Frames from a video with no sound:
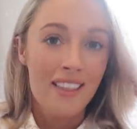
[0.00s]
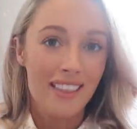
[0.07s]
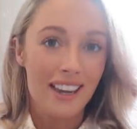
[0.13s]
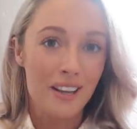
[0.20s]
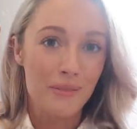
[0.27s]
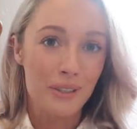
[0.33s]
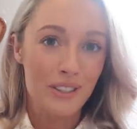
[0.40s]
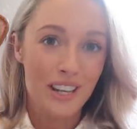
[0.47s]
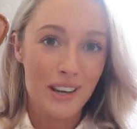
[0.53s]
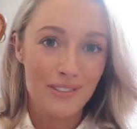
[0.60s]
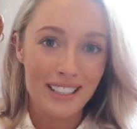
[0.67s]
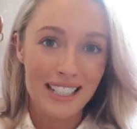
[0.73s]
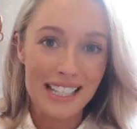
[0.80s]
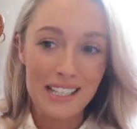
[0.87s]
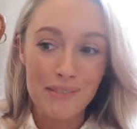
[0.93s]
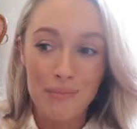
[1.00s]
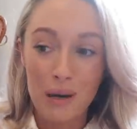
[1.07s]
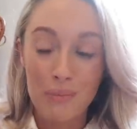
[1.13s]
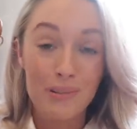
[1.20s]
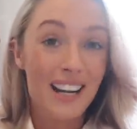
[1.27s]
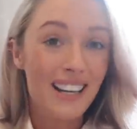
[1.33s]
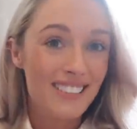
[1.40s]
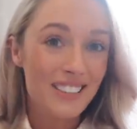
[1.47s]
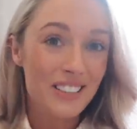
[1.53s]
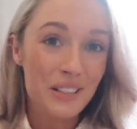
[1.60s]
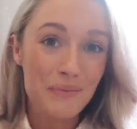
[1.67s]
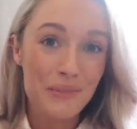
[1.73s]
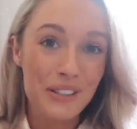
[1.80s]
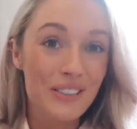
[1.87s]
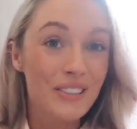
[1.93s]
they are most definitely my
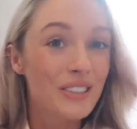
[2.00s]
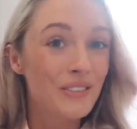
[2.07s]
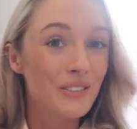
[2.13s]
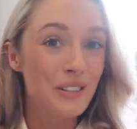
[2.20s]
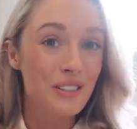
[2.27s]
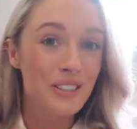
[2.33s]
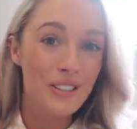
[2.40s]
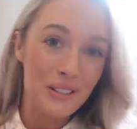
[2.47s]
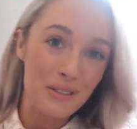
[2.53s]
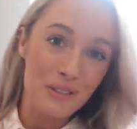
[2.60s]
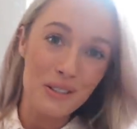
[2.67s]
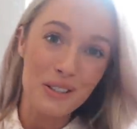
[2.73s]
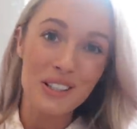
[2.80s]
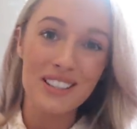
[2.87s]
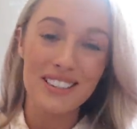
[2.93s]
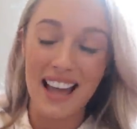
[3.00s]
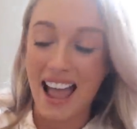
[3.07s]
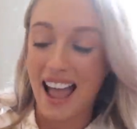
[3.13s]
practical boots for dog walks